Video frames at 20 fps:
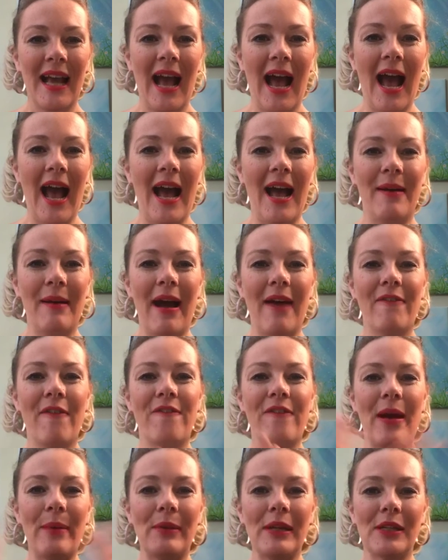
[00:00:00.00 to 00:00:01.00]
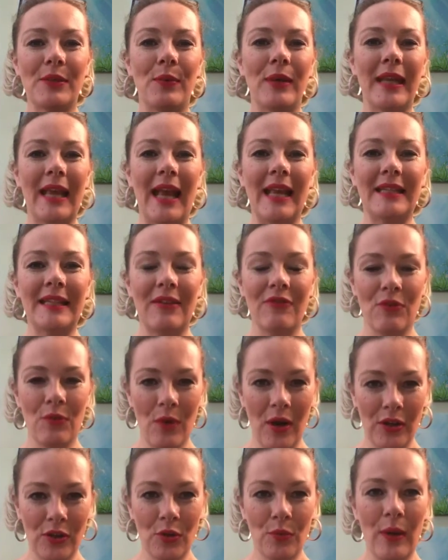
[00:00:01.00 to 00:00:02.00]
Have a fabulous weekend,
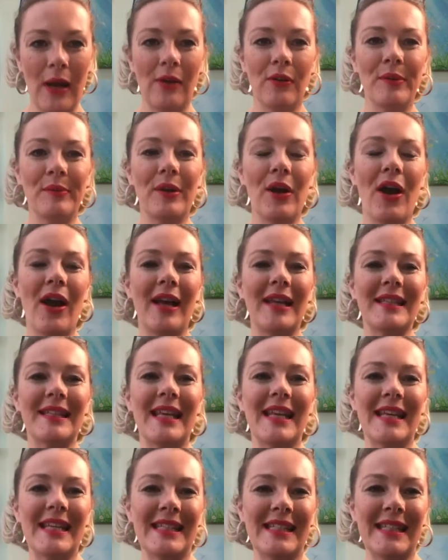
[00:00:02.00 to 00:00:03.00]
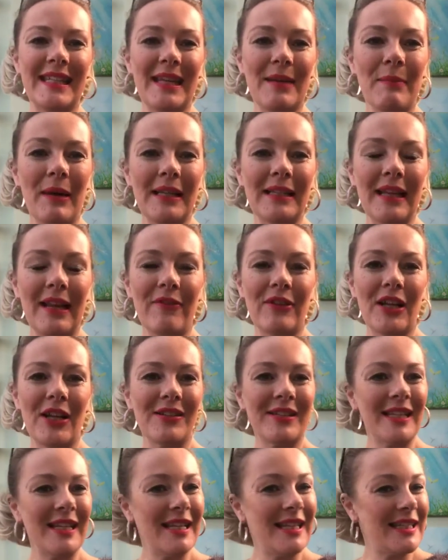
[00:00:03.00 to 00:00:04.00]
everyone. You're welcome, guys. See you Monday if I don't
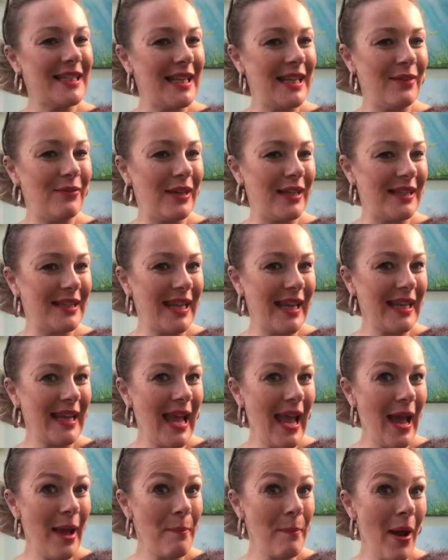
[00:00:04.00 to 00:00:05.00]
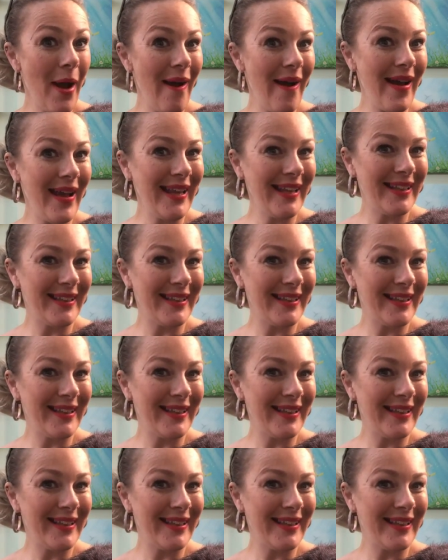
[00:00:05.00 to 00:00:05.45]
see you this evening. Take care. Bye.